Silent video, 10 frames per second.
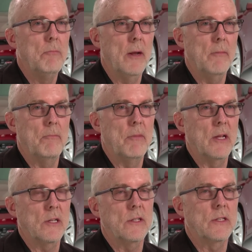but
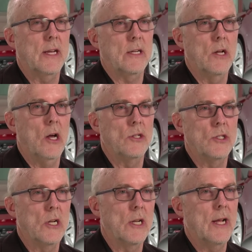because of the
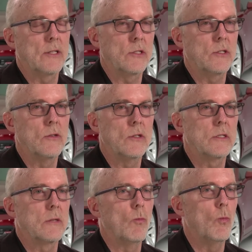technology, it allows us to do
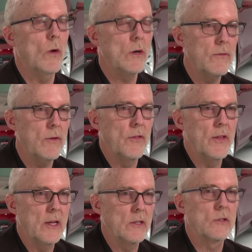just some wonderful
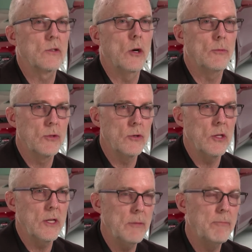things
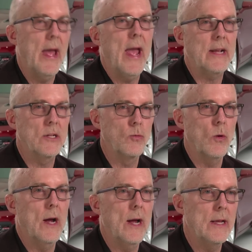sculpturally,
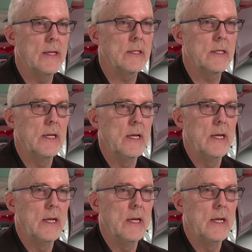package-wise,